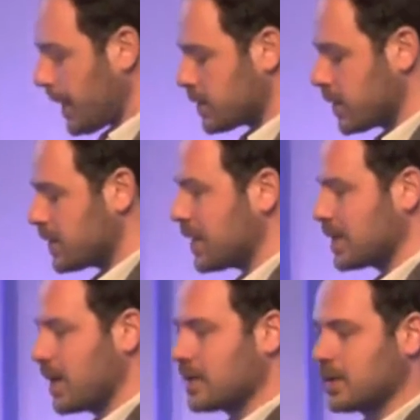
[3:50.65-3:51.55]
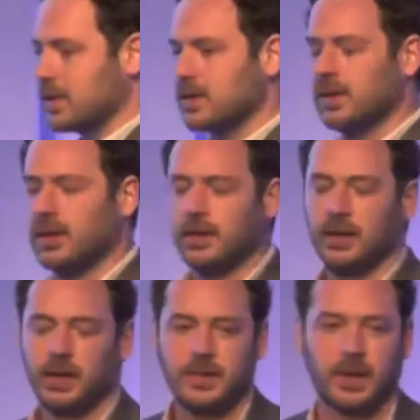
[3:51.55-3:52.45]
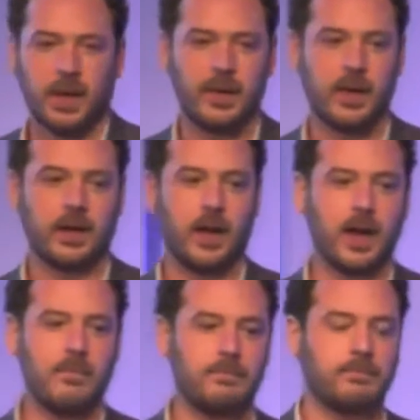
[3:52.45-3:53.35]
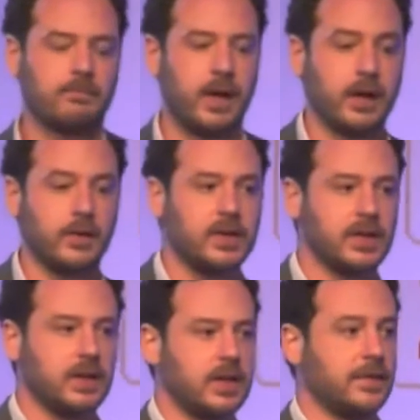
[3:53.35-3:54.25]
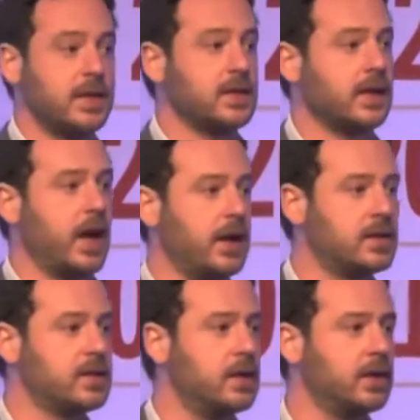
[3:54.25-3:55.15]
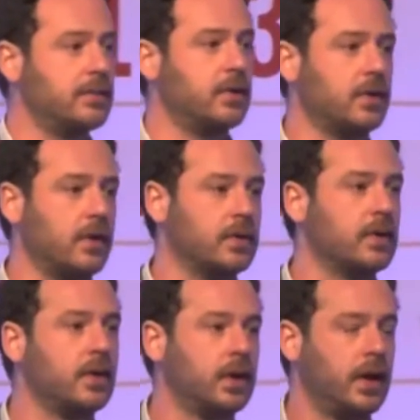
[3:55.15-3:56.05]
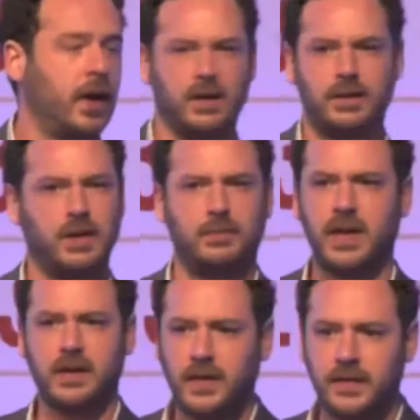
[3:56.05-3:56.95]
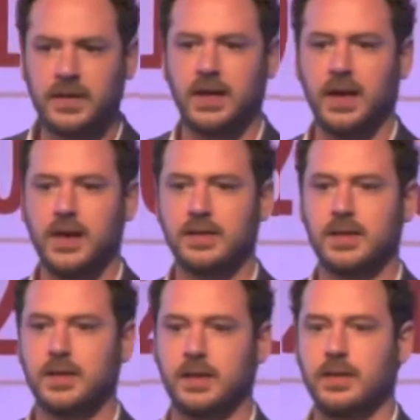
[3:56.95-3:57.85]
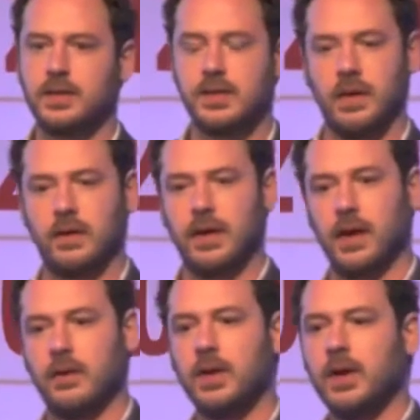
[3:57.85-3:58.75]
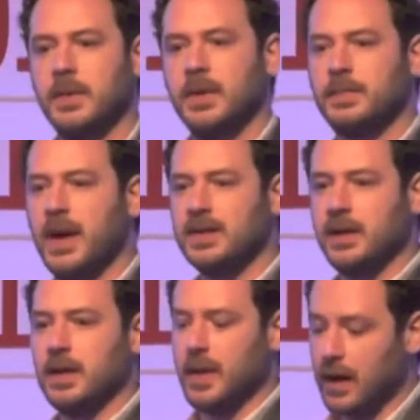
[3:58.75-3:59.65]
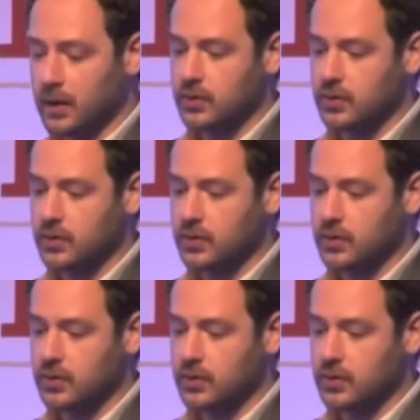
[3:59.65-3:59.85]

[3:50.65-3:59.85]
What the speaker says: So text analysis is becoming increasingly sophisticated. It's certainly moved on in the 10, 15 years since I started out. But it's basically about